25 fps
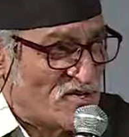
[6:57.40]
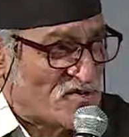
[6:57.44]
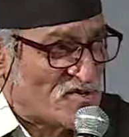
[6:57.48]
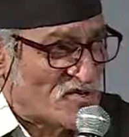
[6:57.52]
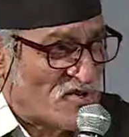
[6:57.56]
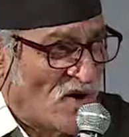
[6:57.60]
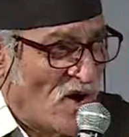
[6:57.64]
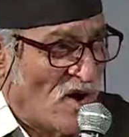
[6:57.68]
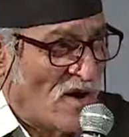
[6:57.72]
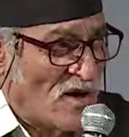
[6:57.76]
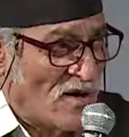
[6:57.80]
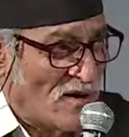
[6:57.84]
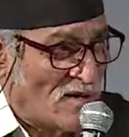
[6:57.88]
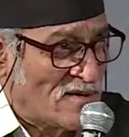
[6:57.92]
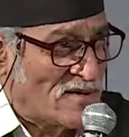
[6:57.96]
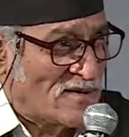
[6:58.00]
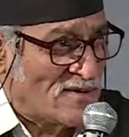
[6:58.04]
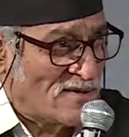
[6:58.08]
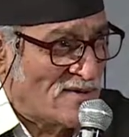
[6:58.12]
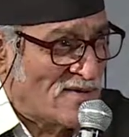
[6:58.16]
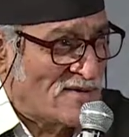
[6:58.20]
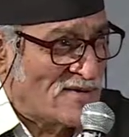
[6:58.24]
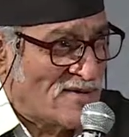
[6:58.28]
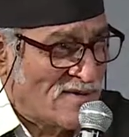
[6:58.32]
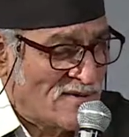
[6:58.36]
strong.
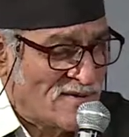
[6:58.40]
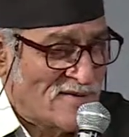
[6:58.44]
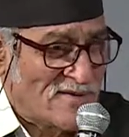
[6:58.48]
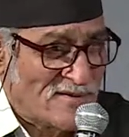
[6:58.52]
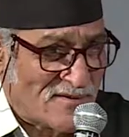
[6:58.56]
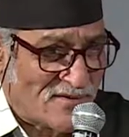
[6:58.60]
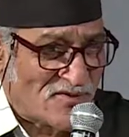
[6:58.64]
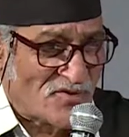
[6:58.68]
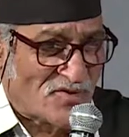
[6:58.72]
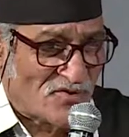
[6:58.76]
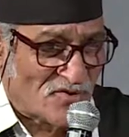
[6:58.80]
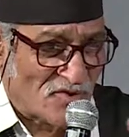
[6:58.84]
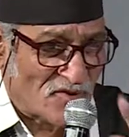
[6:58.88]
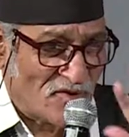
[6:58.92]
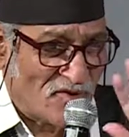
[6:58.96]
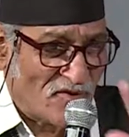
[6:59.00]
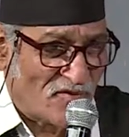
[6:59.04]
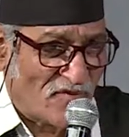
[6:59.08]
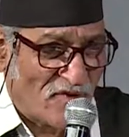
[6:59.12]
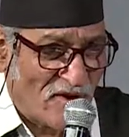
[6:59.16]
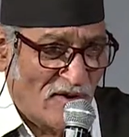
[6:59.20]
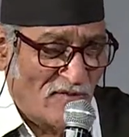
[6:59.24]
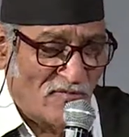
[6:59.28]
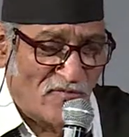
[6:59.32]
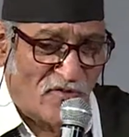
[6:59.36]
So the
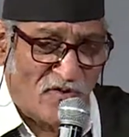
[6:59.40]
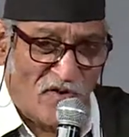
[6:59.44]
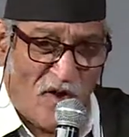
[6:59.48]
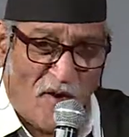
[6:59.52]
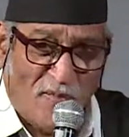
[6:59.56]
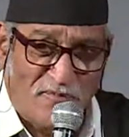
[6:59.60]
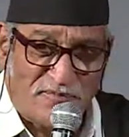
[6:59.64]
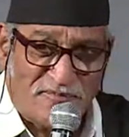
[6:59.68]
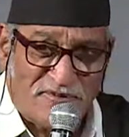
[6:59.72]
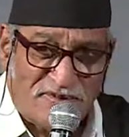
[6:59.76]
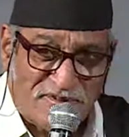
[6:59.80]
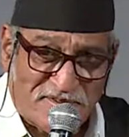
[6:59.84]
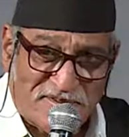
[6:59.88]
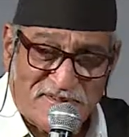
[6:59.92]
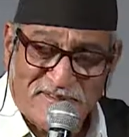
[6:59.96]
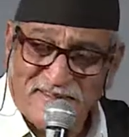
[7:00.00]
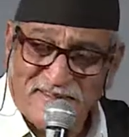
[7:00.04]
film flopped.